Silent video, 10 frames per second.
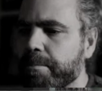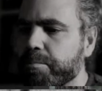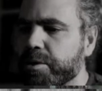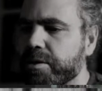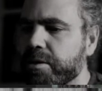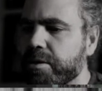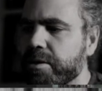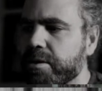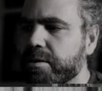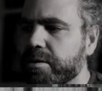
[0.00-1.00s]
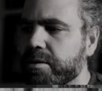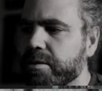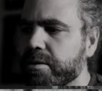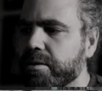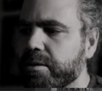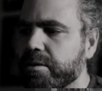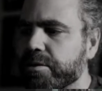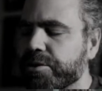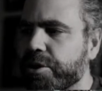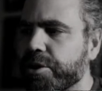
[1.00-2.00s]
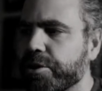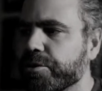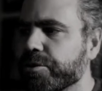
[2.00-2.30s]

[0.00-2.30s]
But still a little darker.